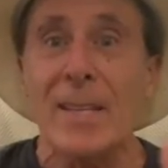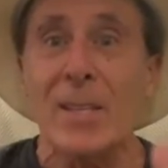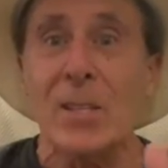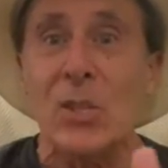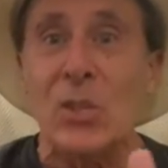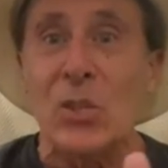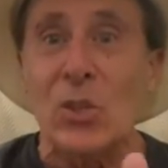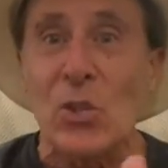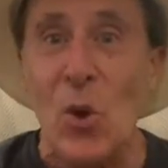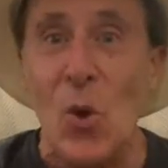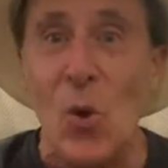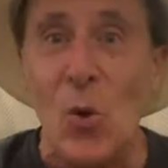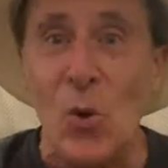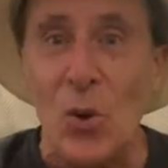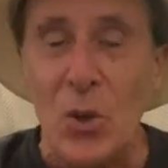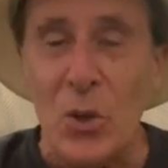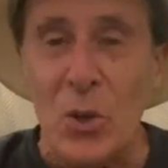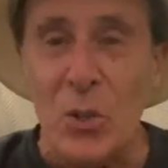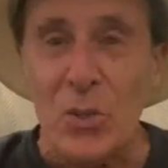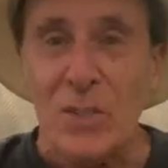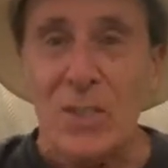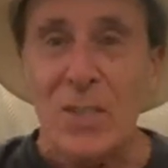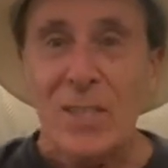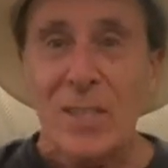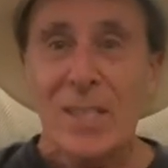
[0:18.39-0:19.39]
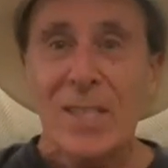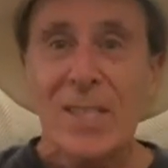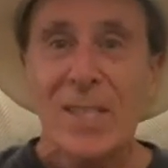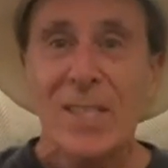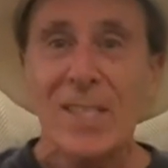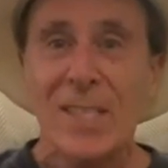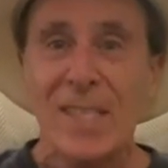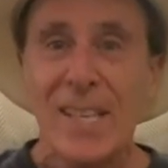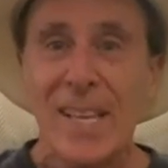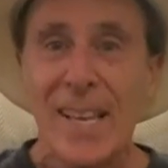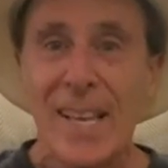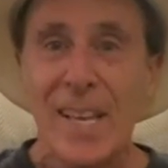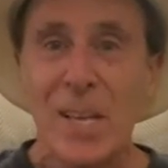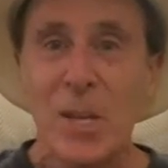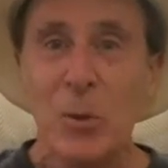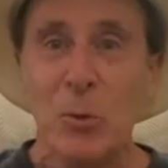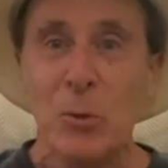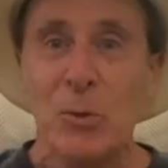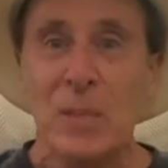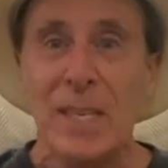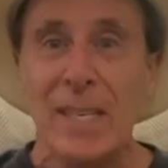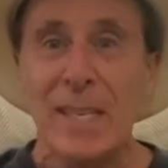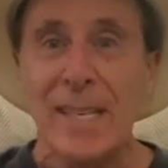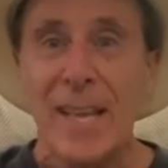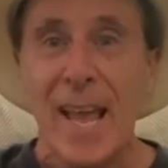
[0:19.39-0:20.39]
It's so good to see
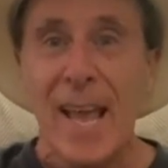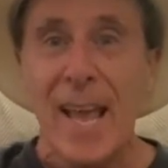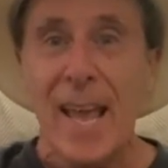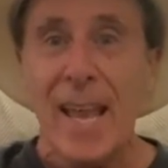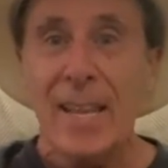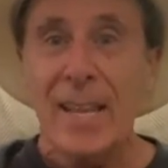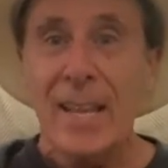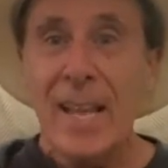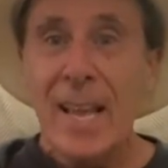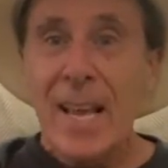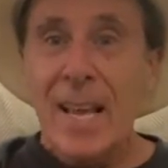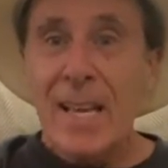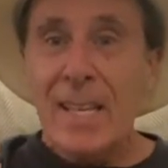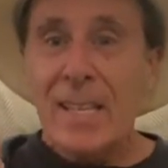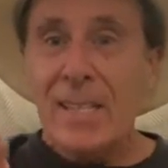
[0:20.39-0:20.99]
you today and